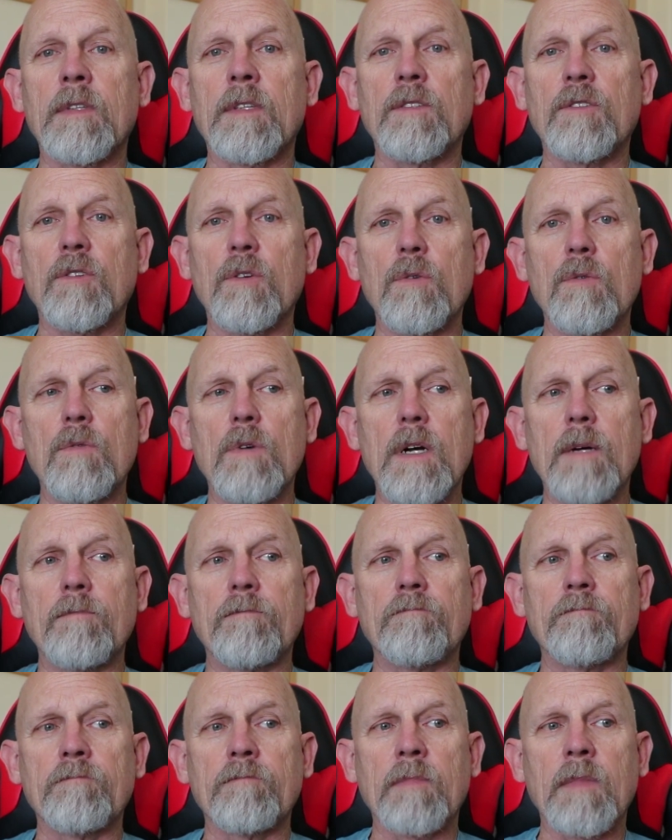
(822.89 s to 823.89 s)
So
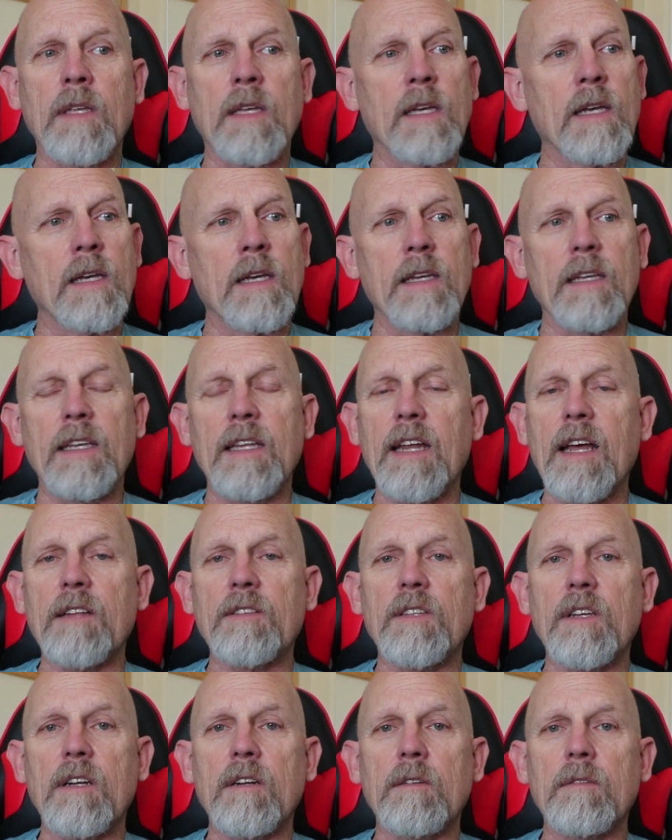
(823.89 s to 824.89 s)
get
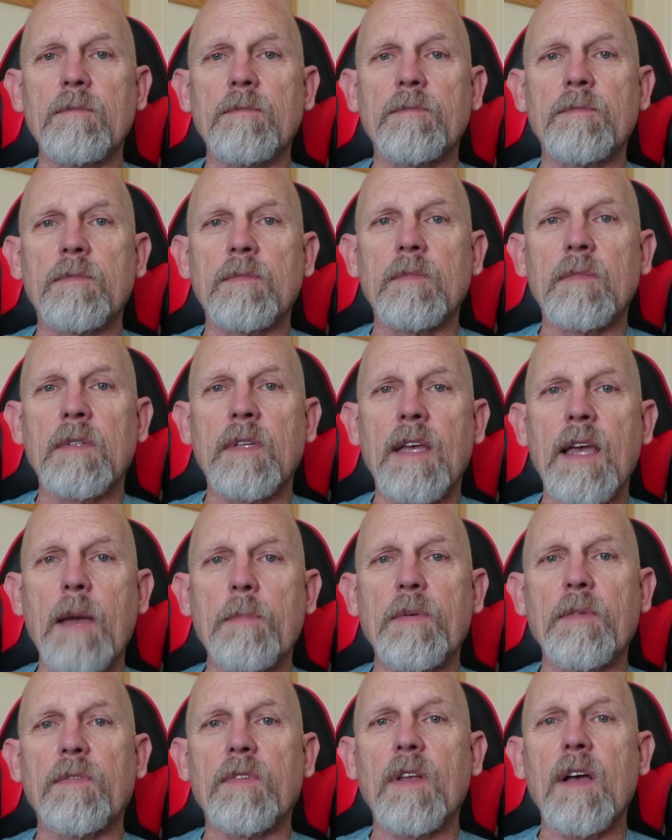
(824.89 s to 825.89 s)
out there,
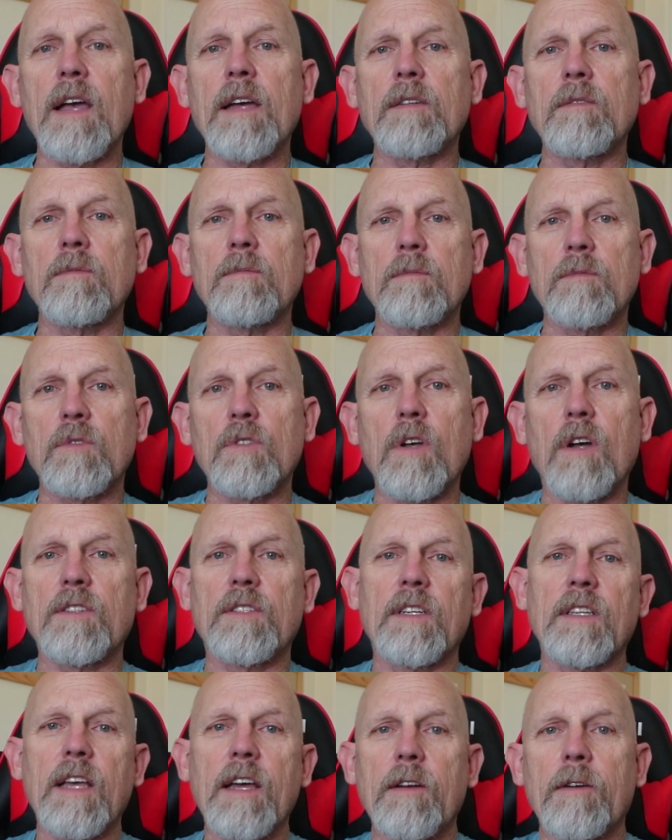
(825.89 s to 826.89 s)
happy flying. Talk
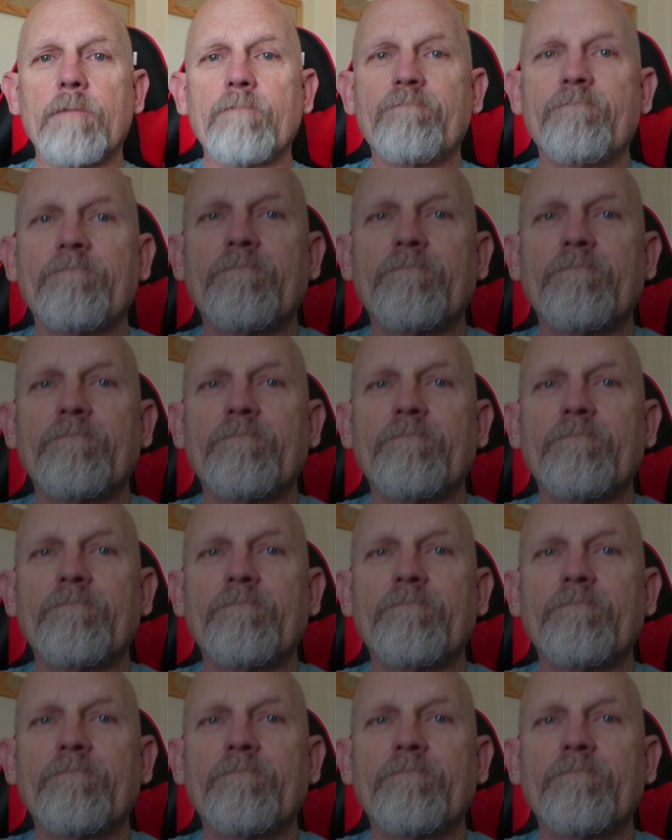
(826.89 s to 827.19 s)
to you later.